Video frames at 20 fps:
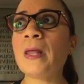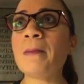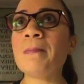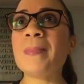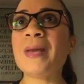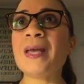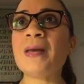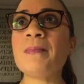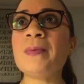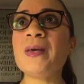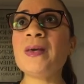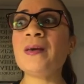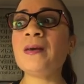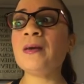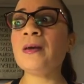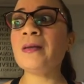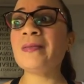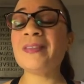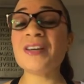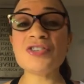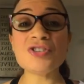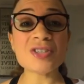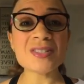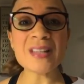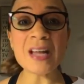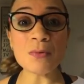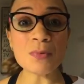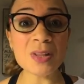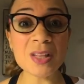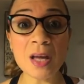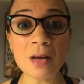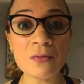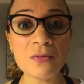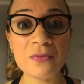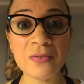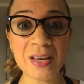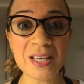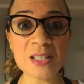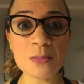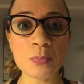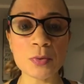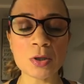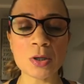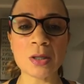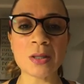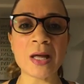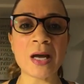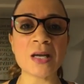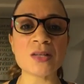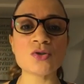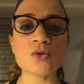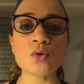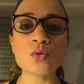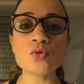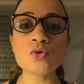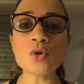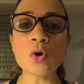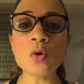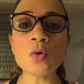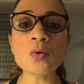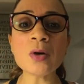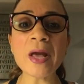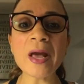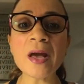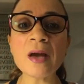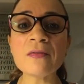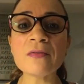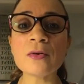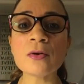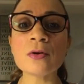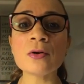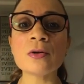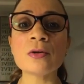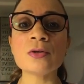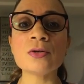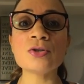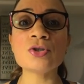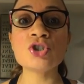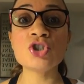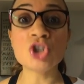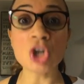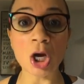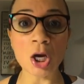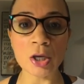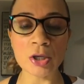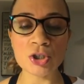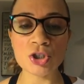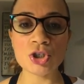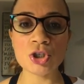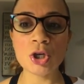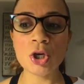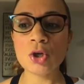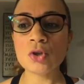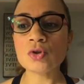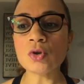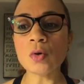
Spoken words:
Maybe they're just not really on Facebook a lot. So don't ever judge.